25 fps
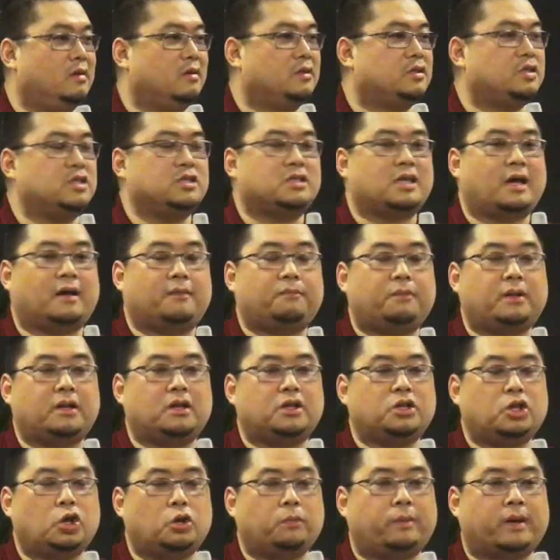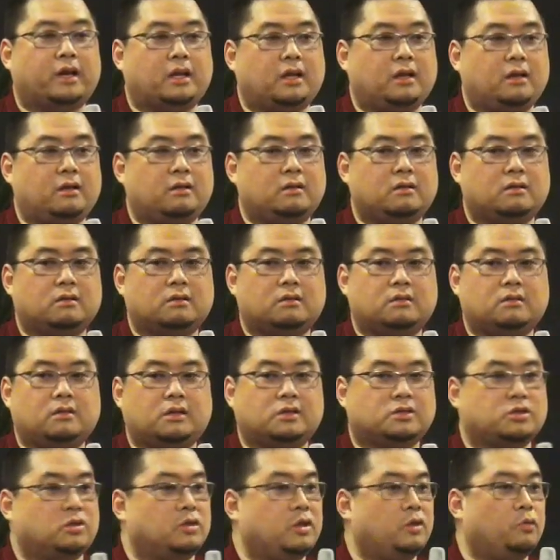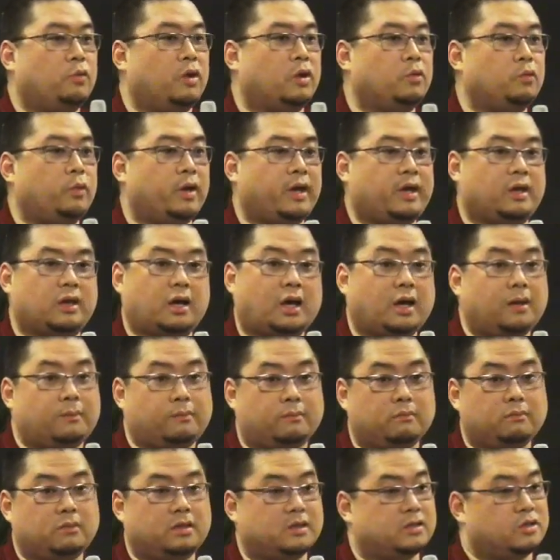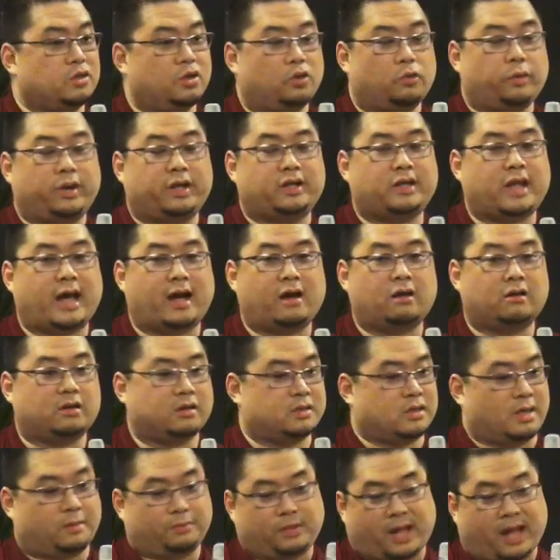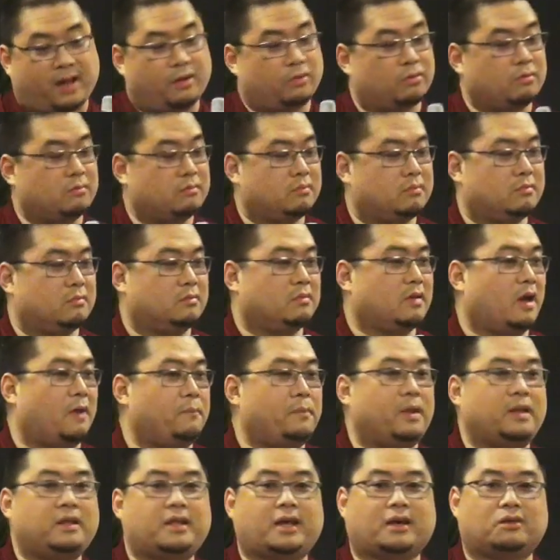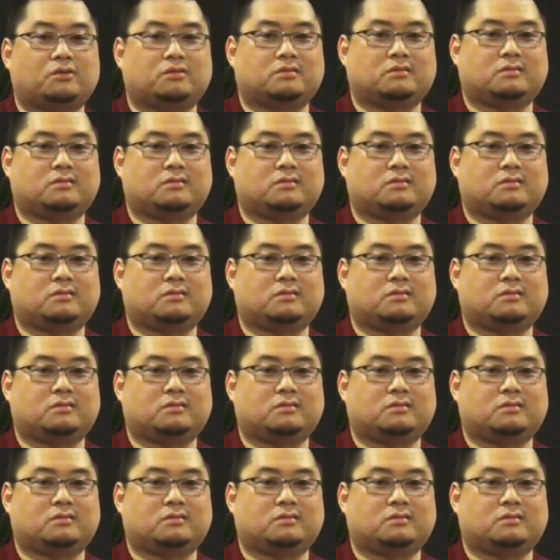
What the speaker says: Since I've been a nobody, there's only one way up. There's no way down because I'm down. I've been down.